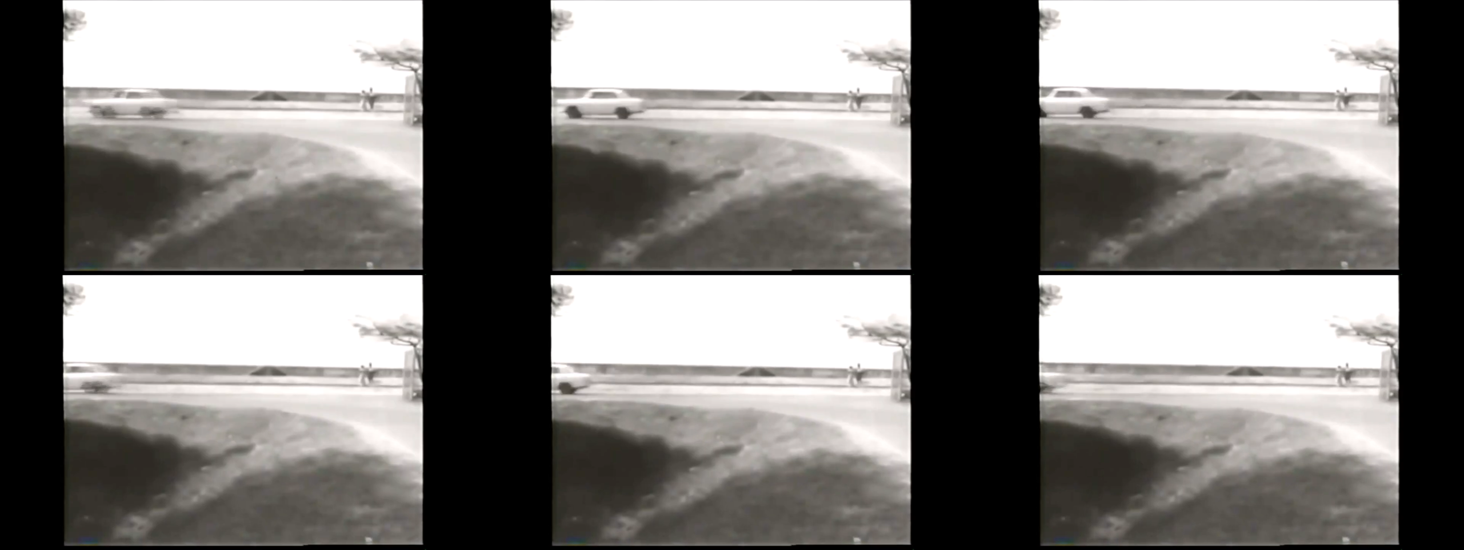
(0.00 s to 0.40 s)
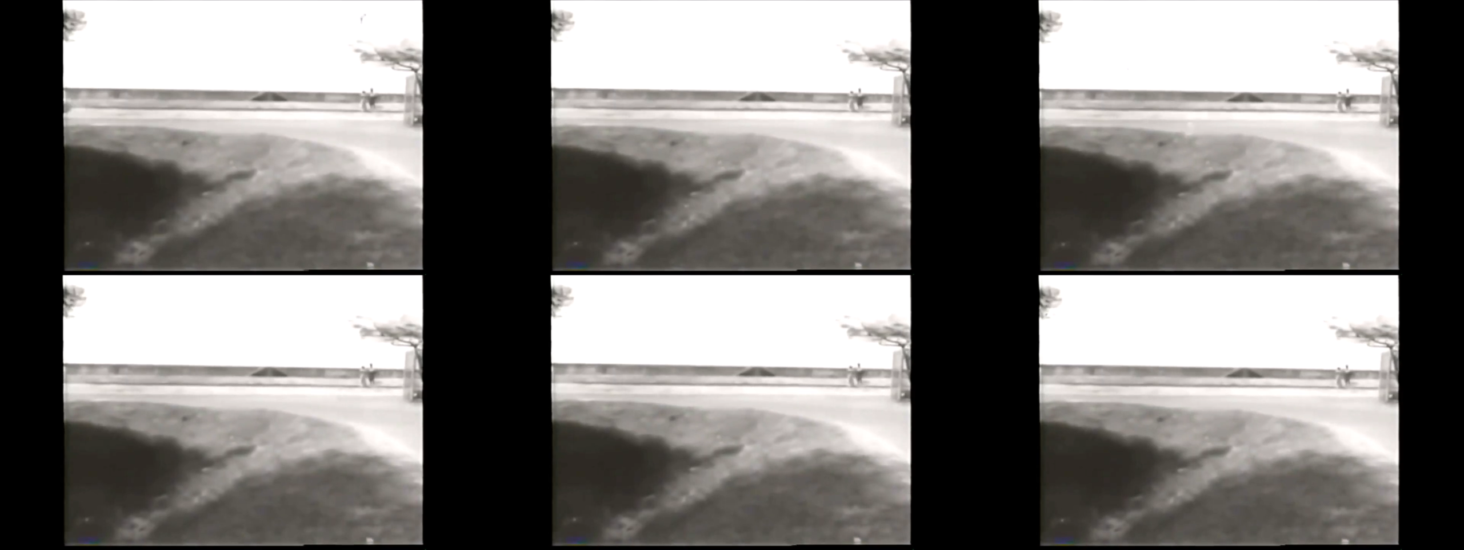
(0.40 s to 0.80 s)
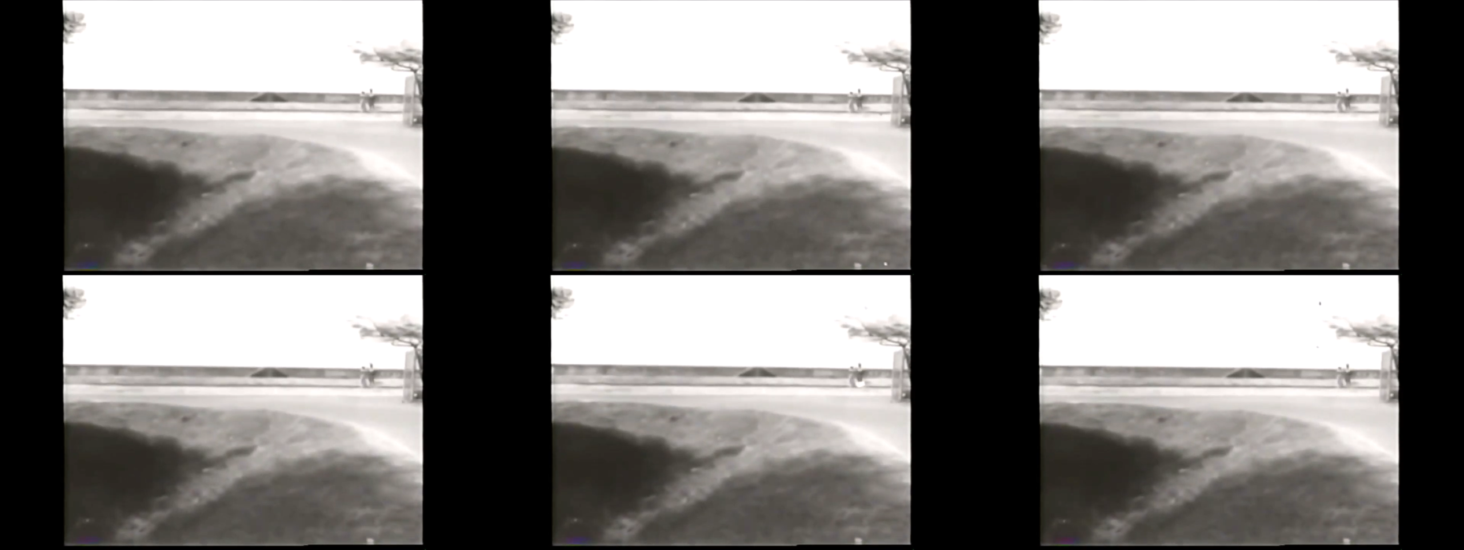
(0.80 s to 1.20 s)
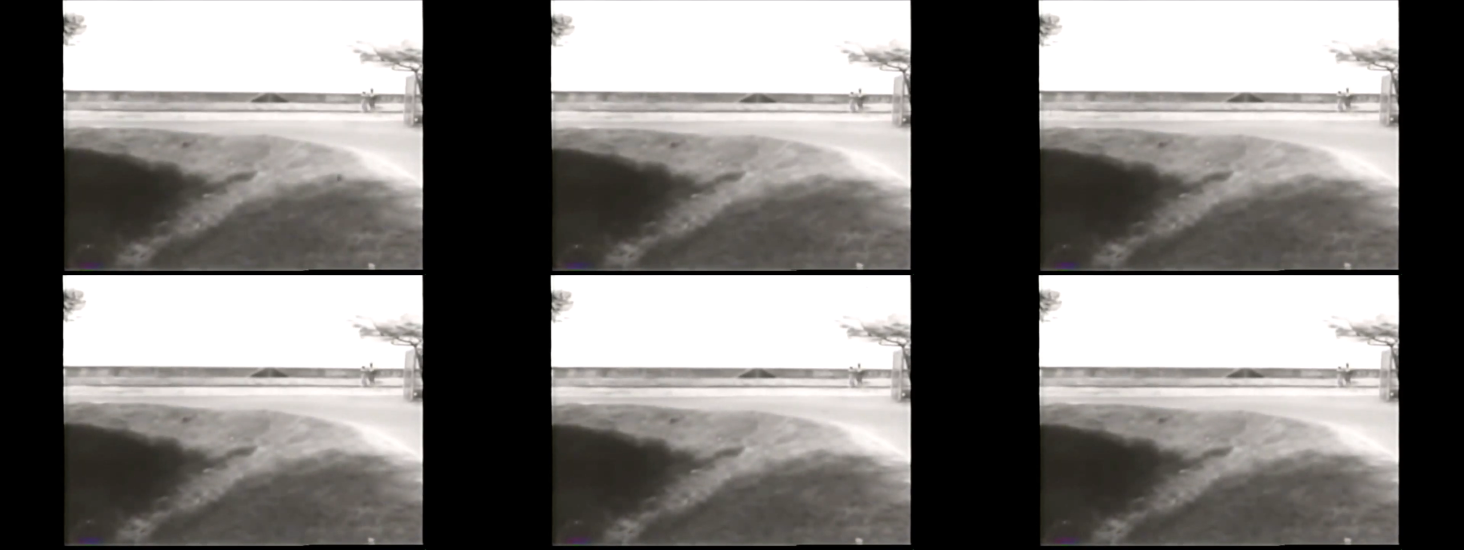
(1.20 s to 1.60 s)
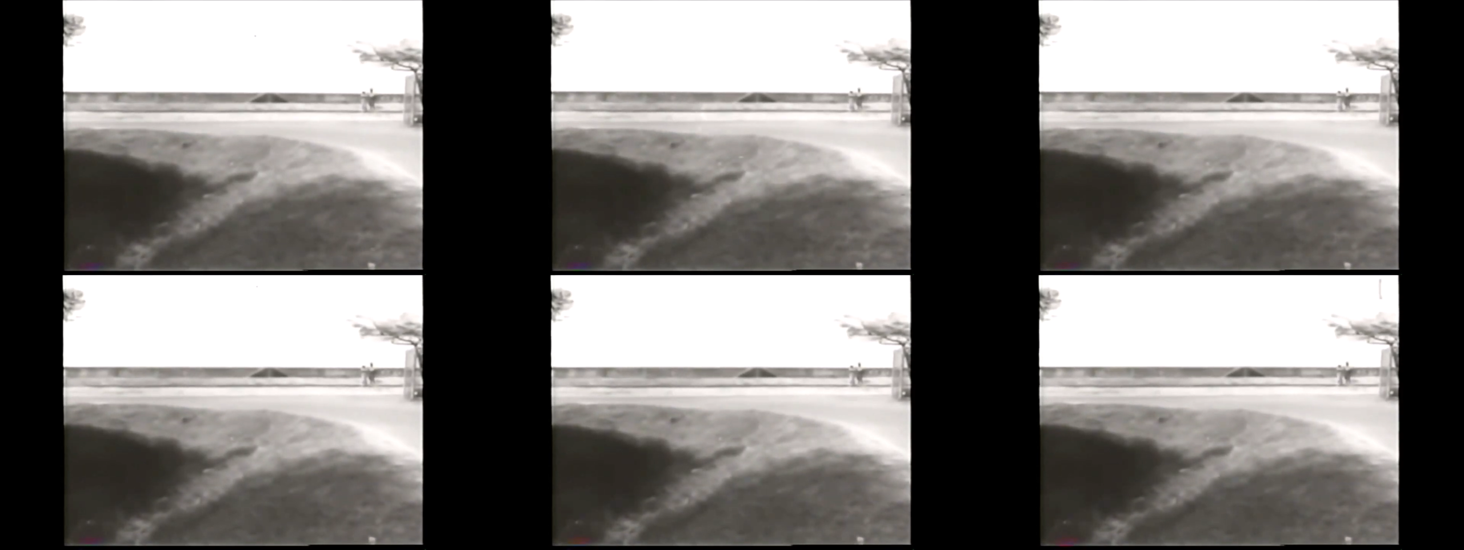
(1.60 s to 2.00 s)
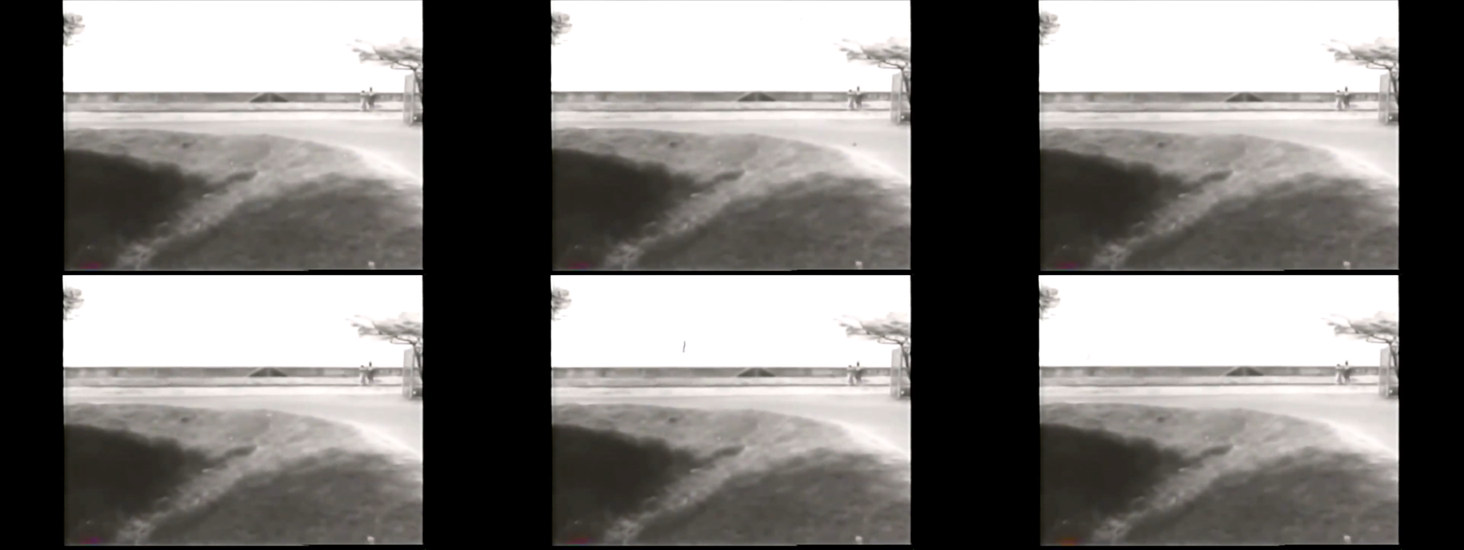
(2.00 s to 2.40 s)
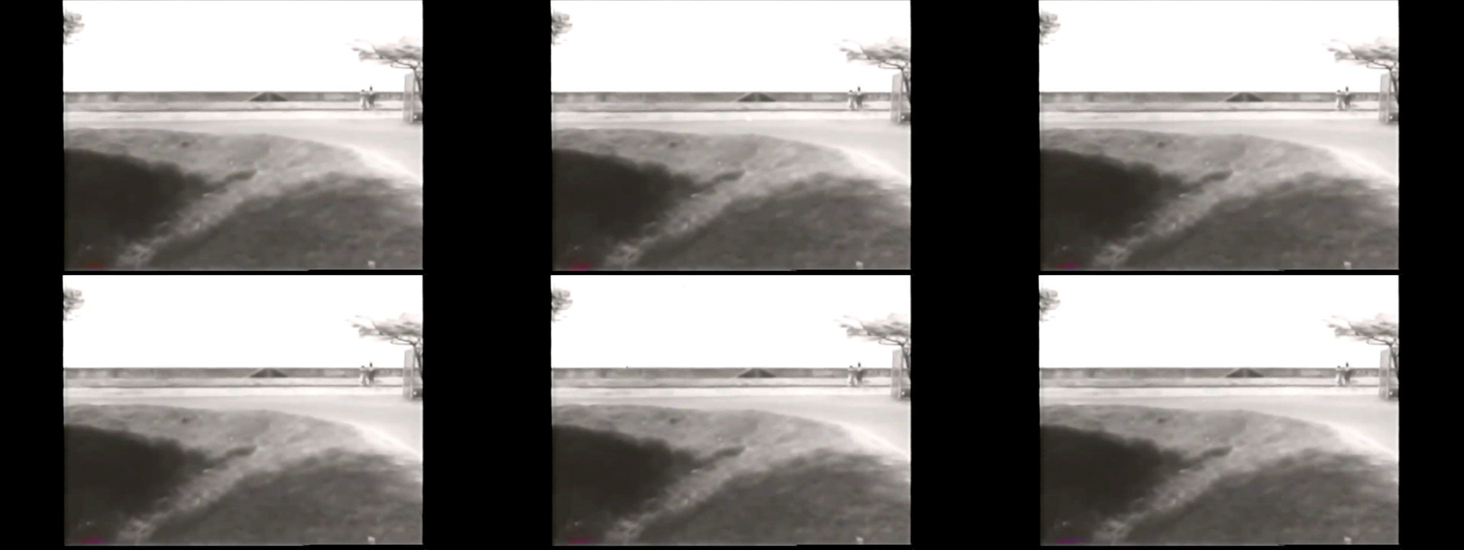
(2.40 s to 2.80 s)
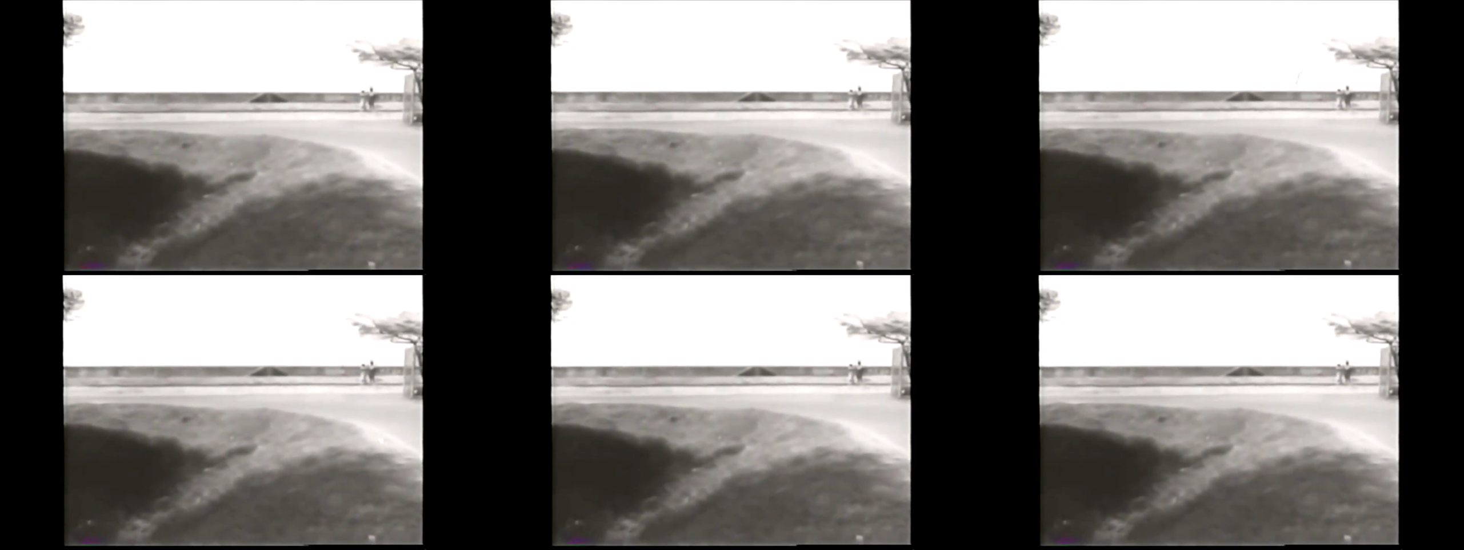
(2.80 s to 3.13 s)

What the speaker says: (no speaker visible)